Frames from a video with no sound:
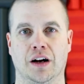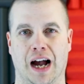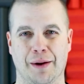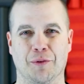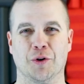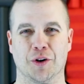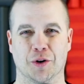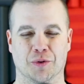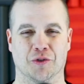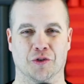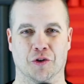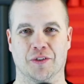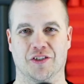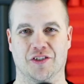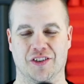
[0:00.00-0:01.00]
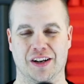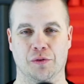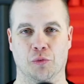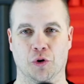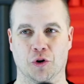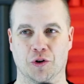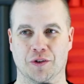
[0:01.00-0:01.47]
I'm going to reserve the C
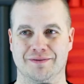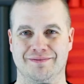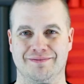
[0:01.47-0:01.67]
word,